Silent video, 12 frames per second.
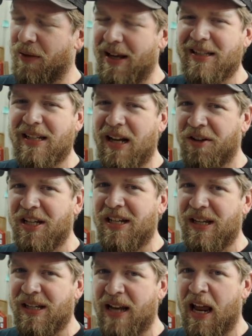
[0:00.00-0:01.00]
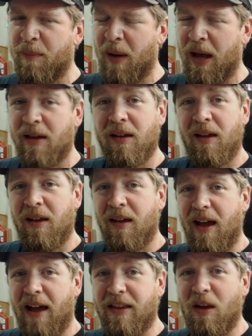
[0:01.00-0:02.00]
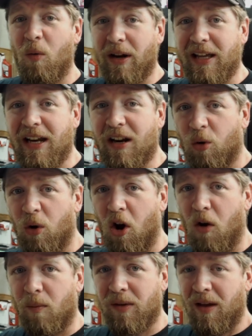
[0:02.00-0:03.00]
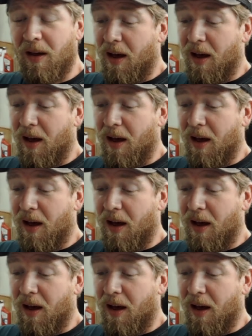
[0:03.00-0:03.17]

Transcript: I think it's an L T D snake bite, and they want to get it chromed.